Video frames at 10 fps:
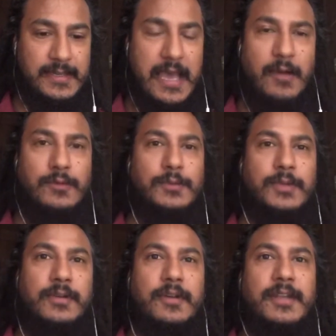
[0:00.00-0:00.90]
how do
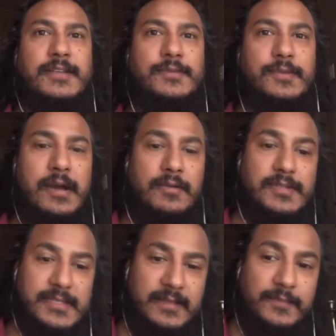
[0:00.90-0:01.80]
we connect to
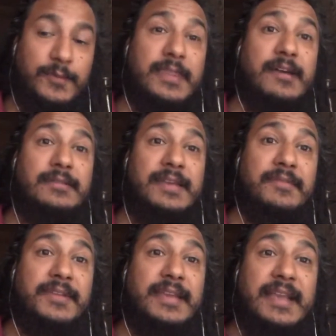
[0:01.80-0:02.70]
ourselves without
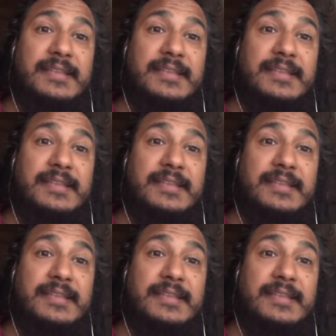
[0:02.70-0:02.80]
having